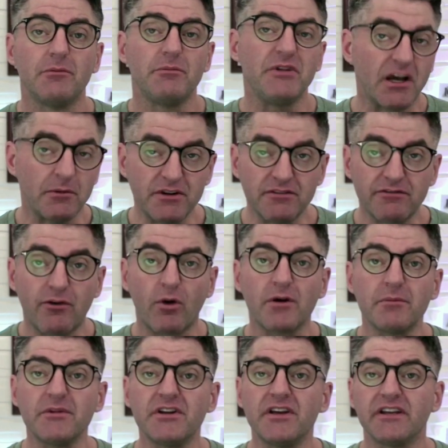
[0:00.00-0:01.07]
Become
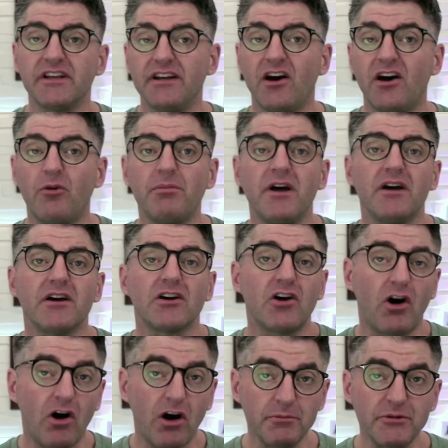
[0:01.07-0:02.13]
informed can help
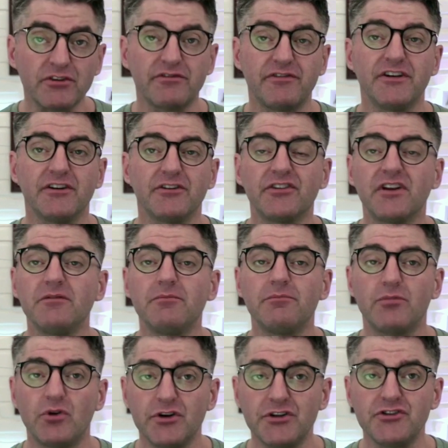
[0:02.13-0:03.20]
calm your fears and
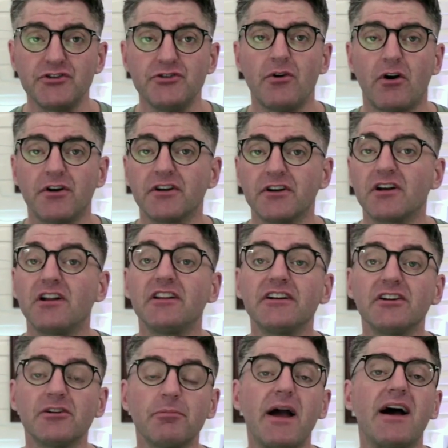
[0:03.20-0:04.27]
put you on a
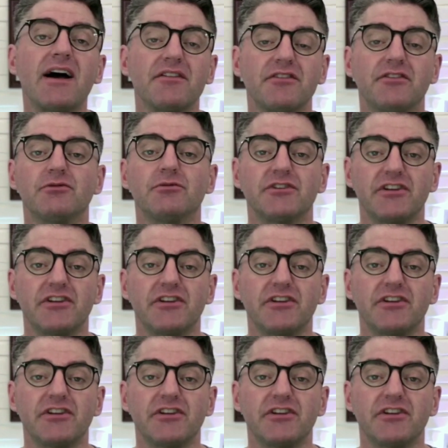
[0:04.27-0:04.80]
clear path to